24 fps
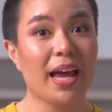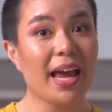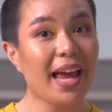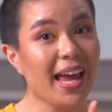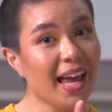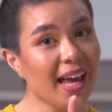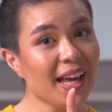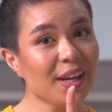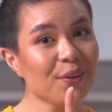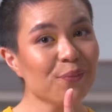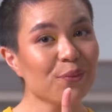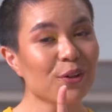
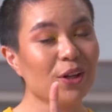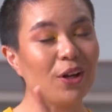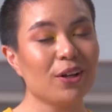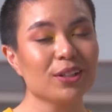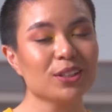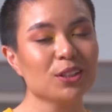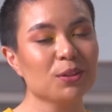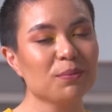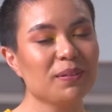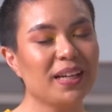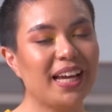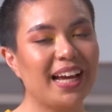And we'll
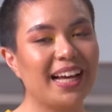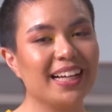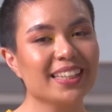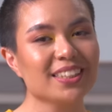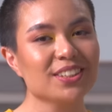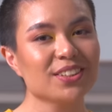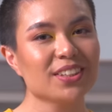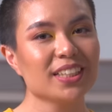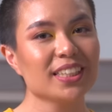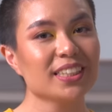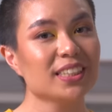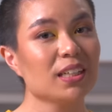also be
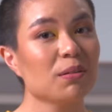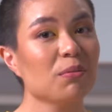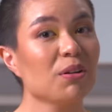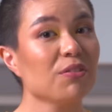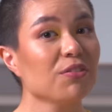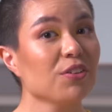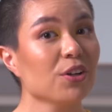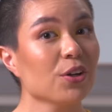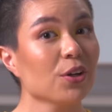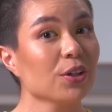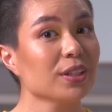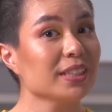answering some of
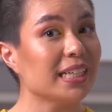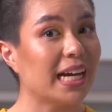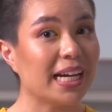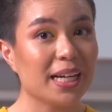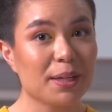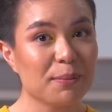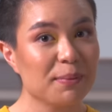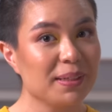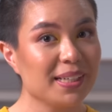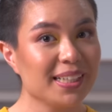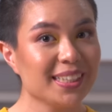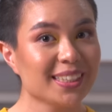your
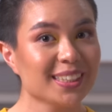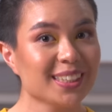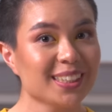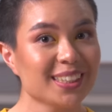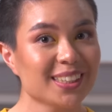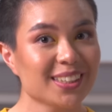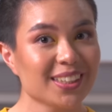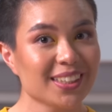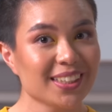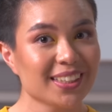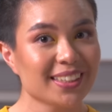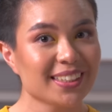diabetes
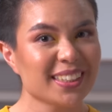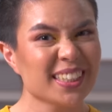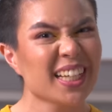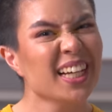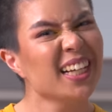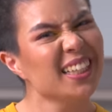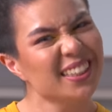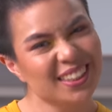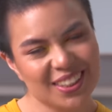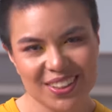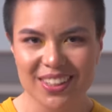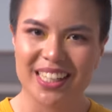concerns.
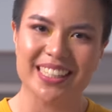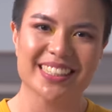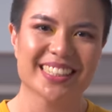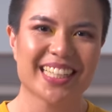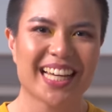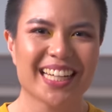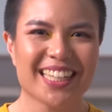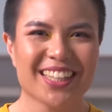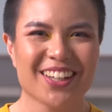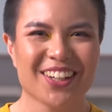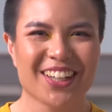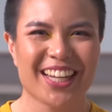So let's
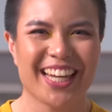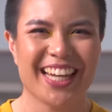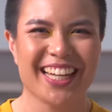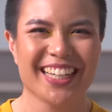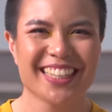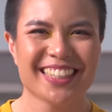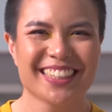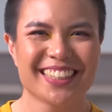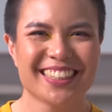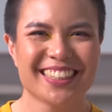get cooking.